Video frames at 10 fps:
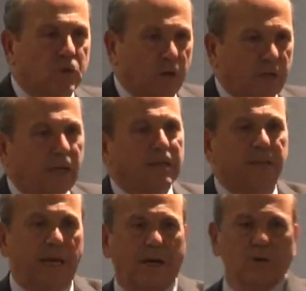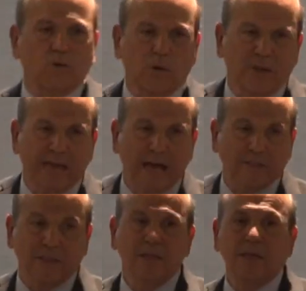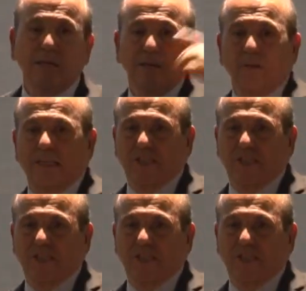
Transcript: started? Today, 120,000. If you had